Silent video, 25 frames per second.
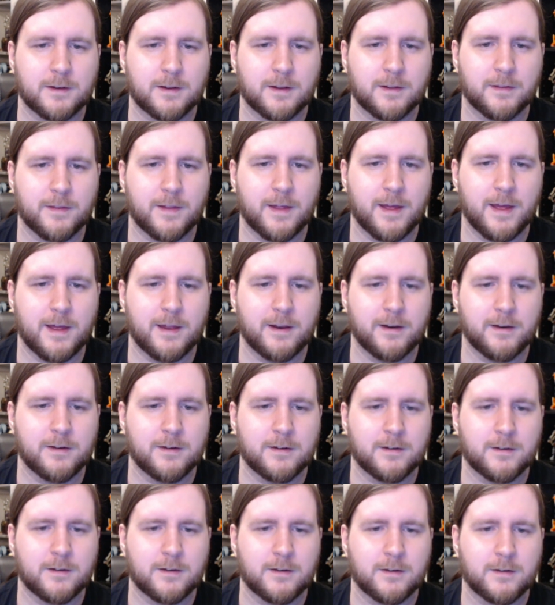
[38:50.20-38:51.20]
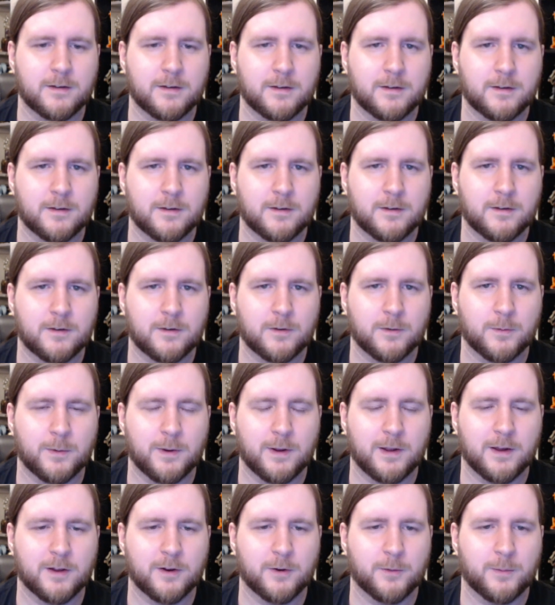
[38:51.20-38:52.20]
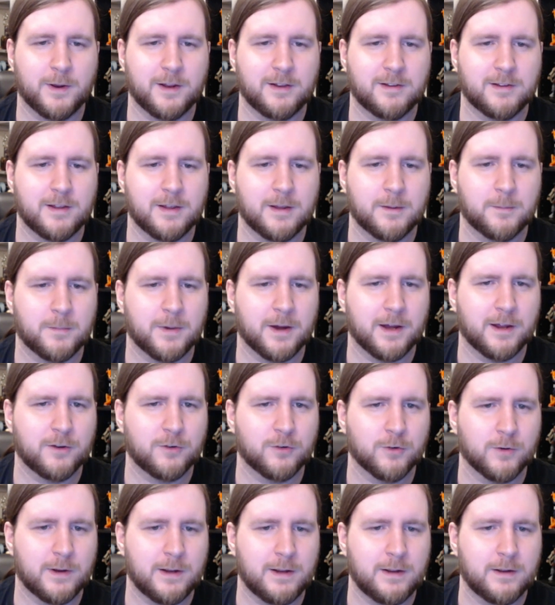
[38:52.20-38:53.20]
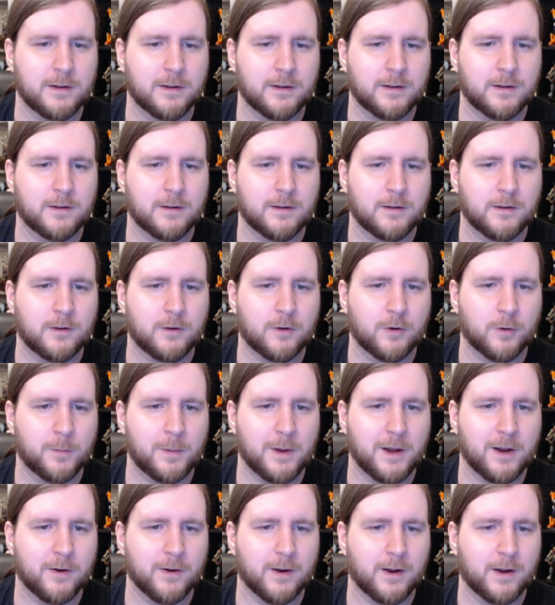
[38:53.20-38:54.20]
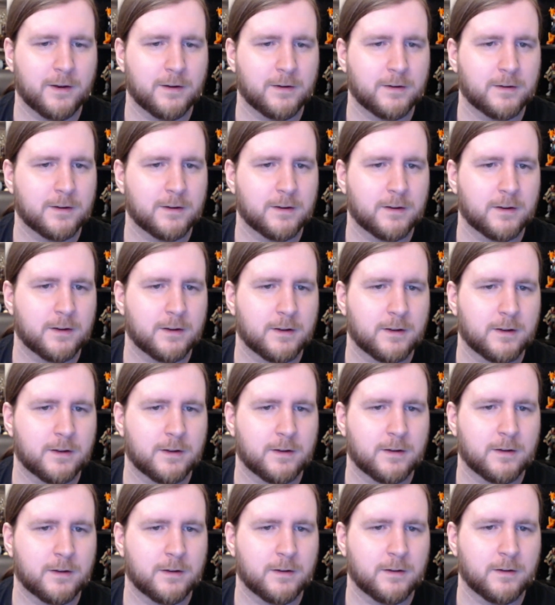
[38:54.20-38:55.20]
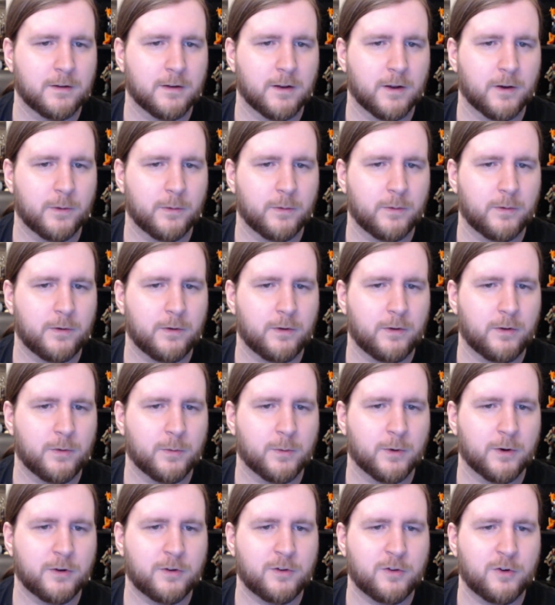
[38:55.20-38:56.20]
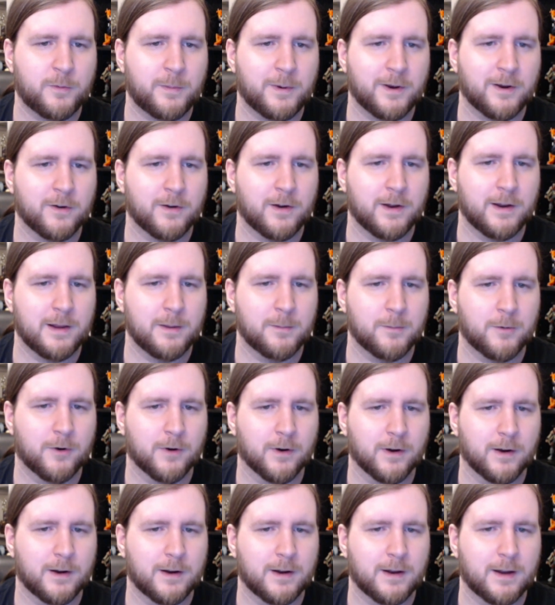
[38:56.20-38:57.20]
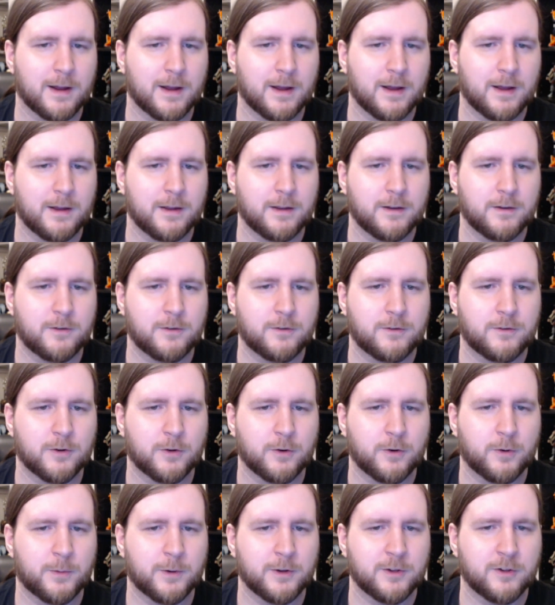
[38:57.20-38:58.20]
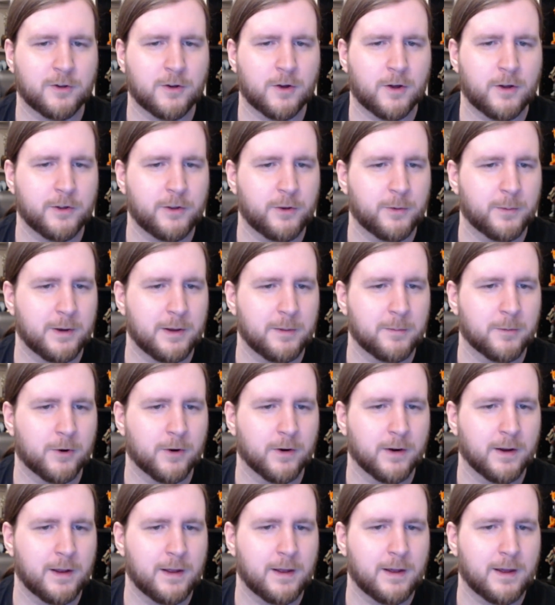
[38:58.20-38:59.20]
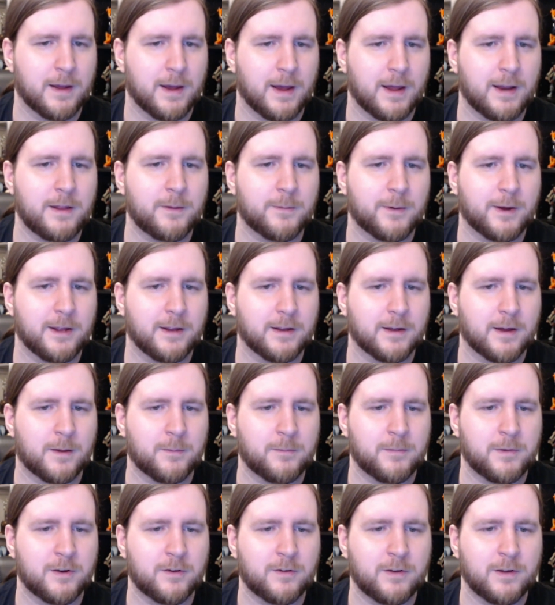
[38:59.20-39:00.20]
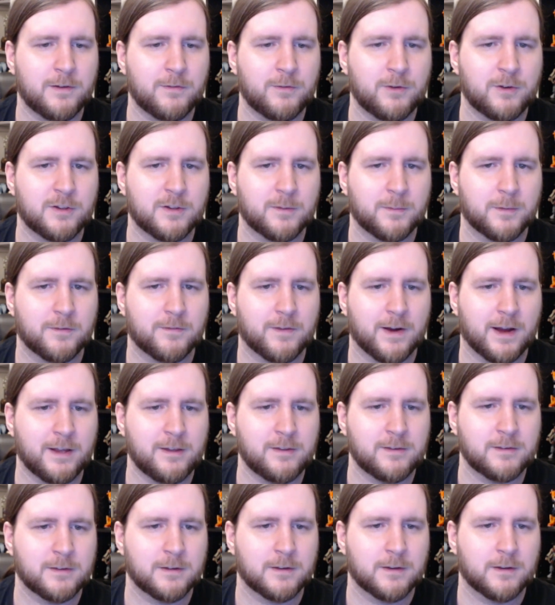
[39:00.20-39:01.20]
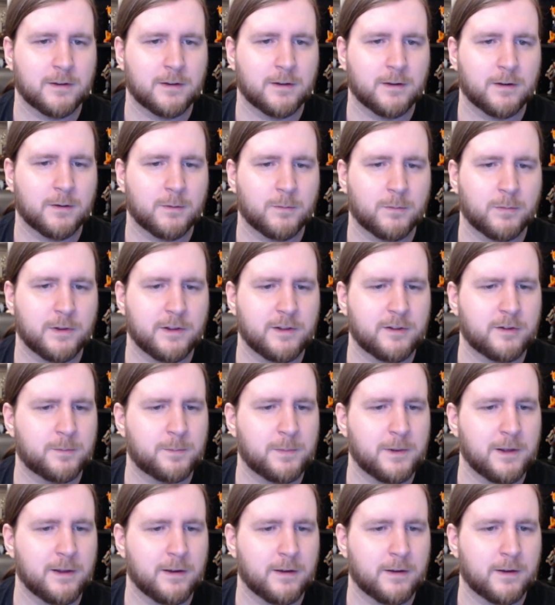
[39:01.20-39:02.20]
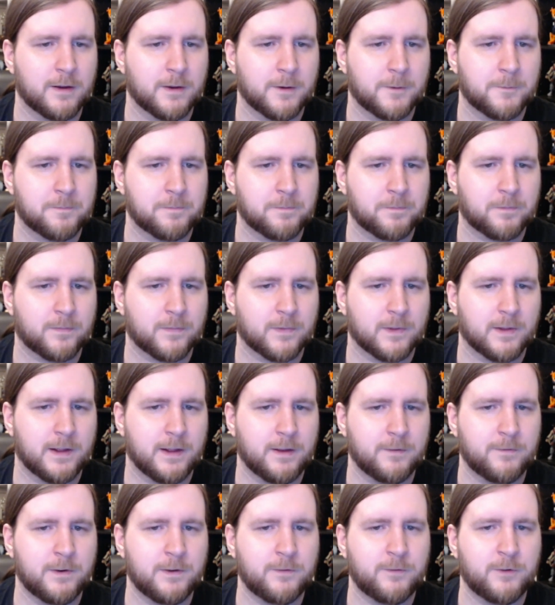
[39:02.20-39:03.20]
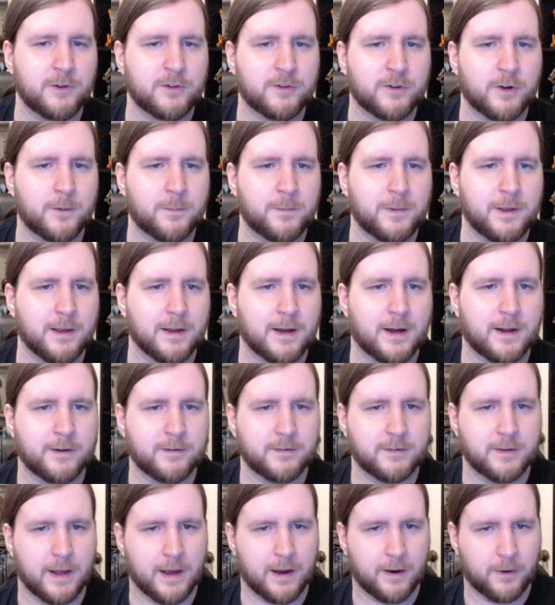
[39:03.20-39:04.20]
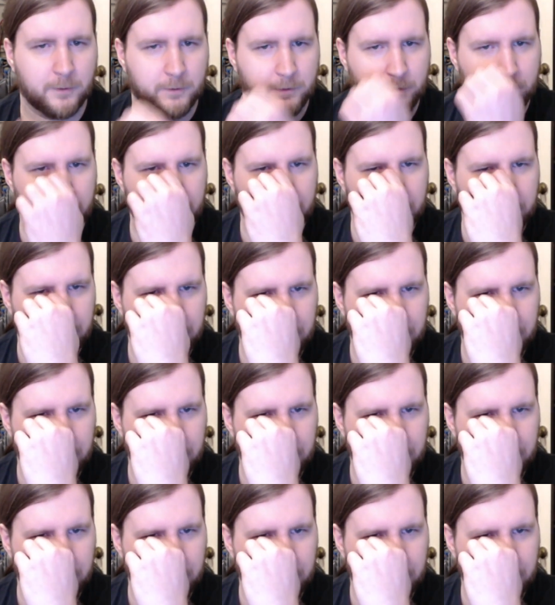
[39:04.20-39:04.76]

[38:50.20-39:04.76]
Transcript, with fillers: And then we cut away to him by a tree. Kubera. No, you aren't Kubera anymore. I don't know what to call you anymore. Anyway, I'm here to give you some advice. Please speak. Even if you start being honest now, you